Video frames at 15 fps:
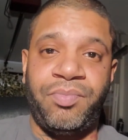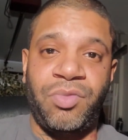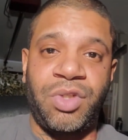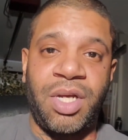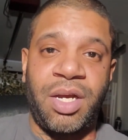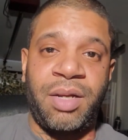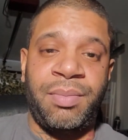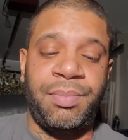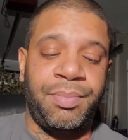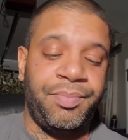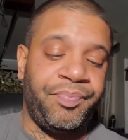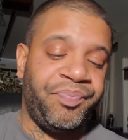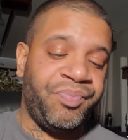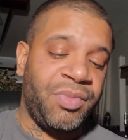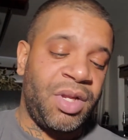Okay?
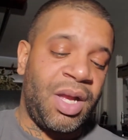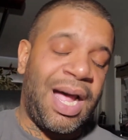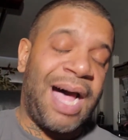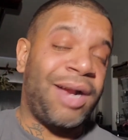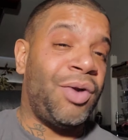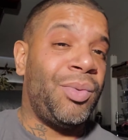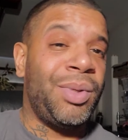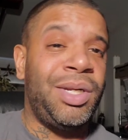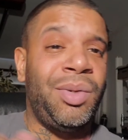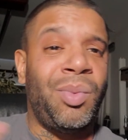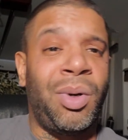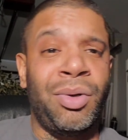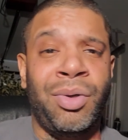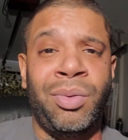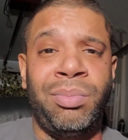I don't really
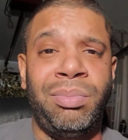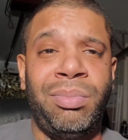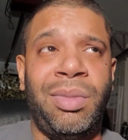want to